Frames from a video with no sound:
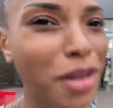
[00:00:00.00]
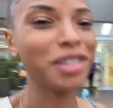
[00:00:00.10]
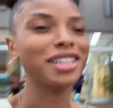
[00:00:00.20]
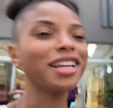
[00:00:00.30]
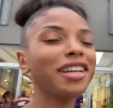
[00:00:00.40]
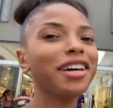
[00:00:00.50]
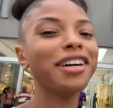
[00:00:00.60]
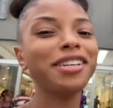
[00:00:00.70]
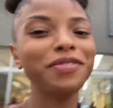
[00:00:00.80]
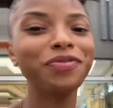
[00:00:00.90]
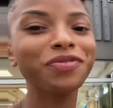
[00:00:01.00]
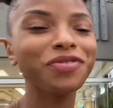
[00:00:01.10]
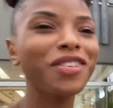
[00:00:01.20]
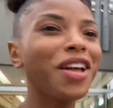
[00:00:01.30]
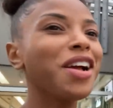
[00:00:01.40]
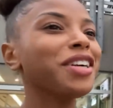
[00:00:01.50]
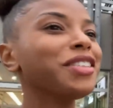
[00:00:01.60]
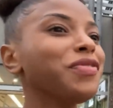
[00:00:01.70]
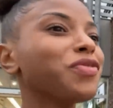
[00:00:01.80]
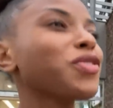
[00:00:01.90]
Della,
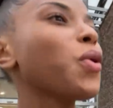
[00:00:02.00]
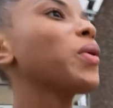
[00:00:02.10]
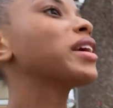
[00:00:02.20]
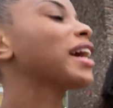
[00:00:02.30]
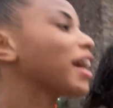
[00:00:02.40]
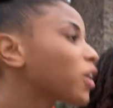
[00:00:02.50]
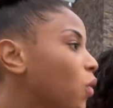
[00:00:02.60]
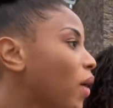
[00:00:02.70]
we can't go